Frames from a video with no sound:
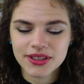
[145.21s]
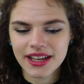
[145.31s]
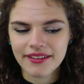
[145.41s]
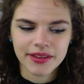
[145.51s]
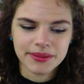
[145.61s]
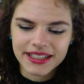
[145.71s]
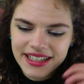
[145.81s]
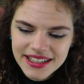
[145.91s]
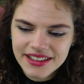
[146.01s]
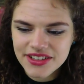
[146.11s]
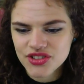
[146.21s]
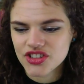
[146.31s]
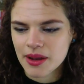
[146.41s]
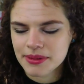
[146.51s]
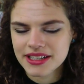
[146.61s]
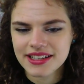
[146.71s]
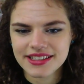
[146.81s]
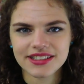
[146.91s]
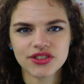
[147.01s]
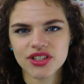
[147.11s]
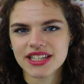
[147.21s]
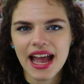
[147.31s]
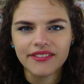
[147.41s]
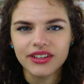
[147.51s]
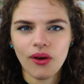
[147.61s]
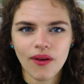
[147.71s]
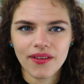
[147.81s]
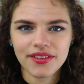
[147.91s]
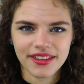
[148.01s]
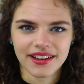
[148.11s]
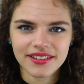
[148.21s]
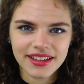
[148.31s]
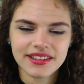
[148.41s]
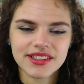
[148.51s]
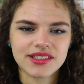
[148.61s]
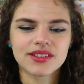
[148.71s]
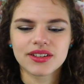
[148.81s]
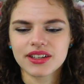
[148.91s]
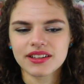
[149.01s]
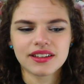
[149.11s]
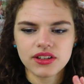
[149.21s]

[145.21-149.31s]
So you can have them in English and Japanese and you just have it all all there then so you can